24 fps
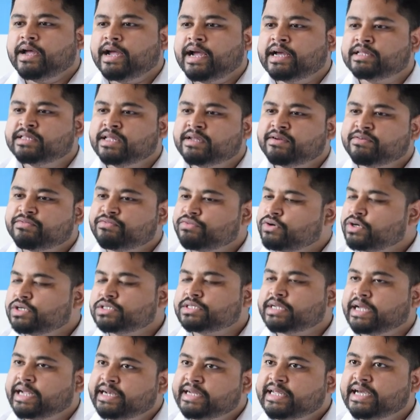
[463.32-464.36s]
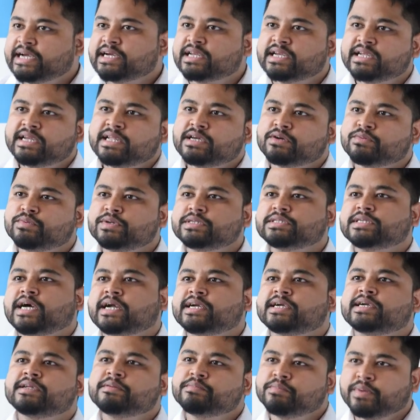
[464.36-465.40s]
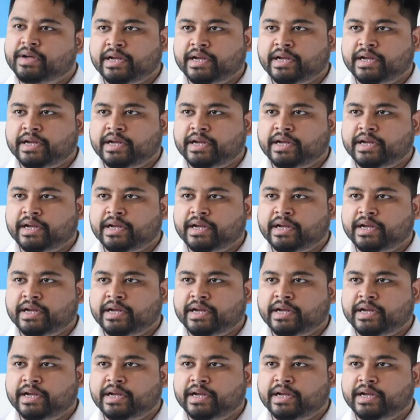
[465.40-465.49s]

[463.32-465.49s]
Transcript: And then a first India clinic we started in